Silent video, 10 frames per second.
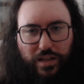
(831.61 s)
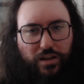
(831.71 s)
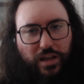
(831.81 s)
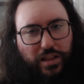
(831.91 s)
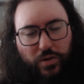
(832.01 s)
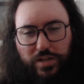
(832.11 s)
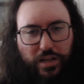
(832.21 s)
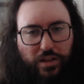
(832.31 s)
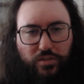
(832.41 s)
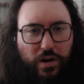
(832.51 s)
okay, that was
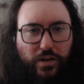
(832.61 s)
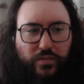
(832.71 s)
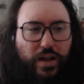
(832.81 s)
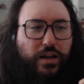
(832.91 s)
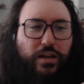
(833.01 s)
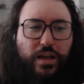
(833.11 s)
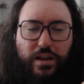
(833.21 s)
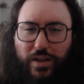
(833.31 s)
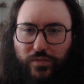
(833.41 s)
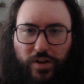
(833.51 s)
like a 3 out of 9,
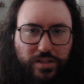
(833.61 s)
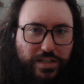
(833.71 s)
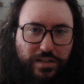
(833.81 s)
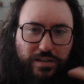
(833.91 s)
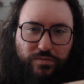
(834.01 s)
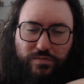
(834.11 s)
and I've not seen